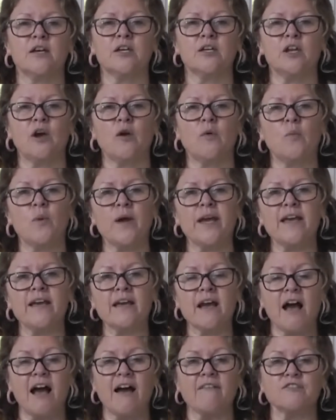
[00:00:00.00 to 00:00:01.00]
You know,
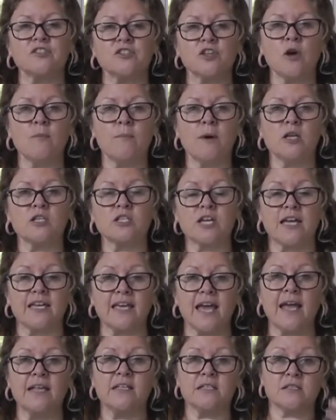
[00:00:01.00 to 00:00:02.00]
we have so much
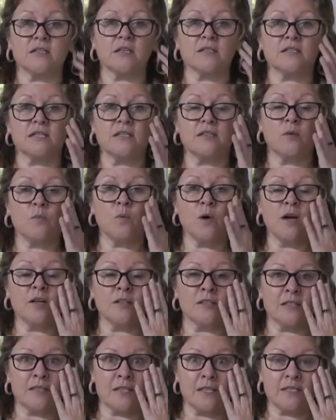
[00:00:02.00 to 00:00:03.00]
against us in the
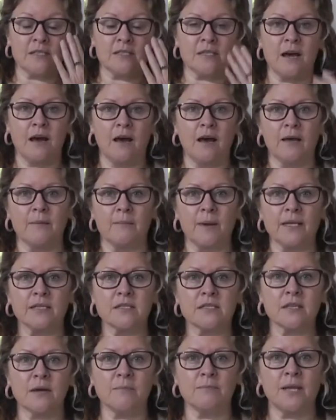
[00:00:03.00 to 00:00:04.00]
world at this time,
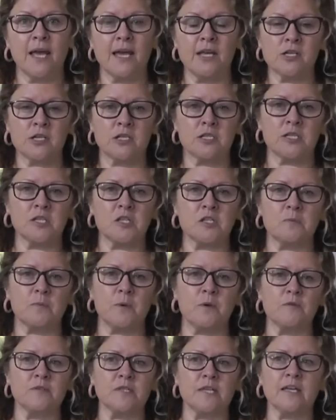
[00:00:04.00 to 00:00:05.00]
and some nations
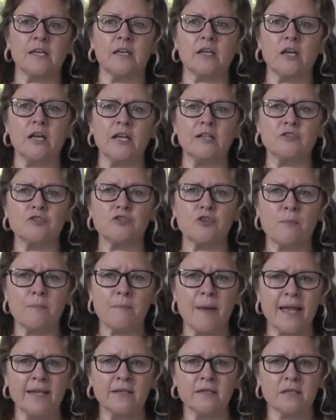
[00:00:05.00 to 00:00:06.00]
experiencing in
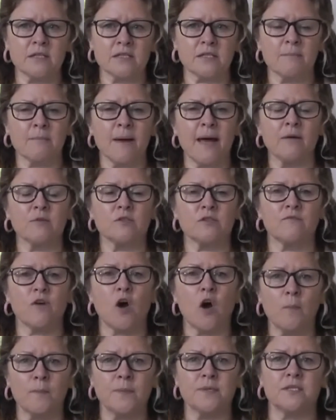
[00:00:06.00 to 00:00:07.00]
tremendous amounts of
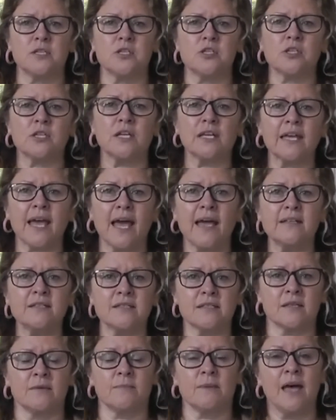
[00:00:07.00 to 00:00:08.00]
opposition
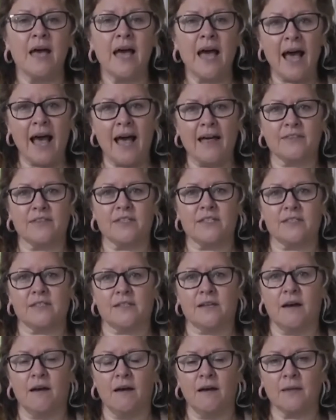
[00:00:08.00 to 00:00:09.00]
against them at this
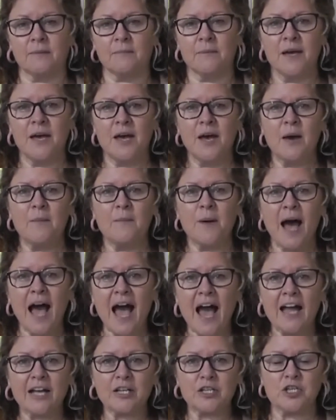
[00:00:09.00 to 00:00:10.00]
time. But
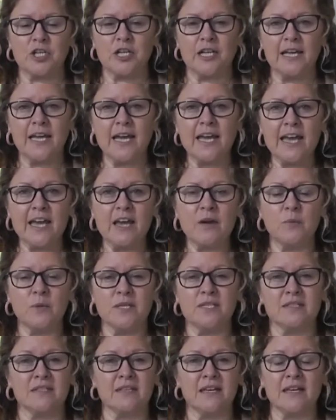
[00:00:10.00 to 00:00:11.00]
actually here we
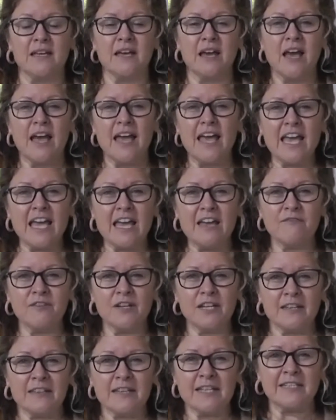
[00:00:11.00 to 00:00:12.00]
see,
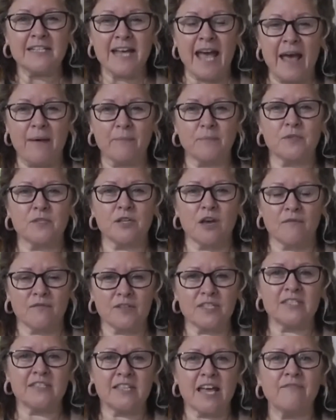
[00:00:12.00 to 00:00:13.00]
even in the depths of a
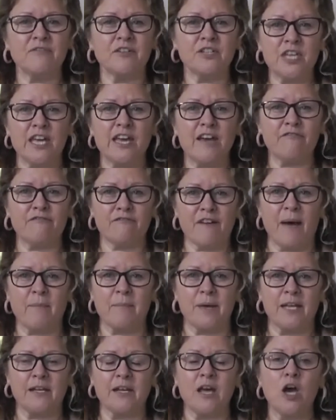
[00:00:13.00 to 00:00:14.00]
7 year
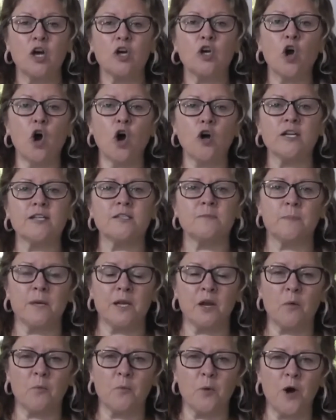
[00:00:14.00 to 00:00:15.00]
famine, God has
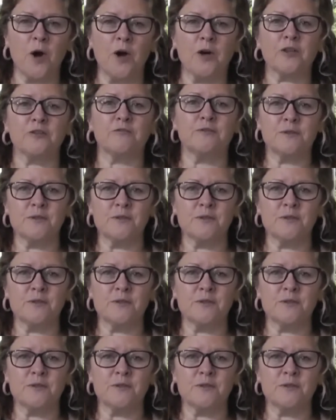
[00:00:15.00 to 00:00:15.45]
been at work through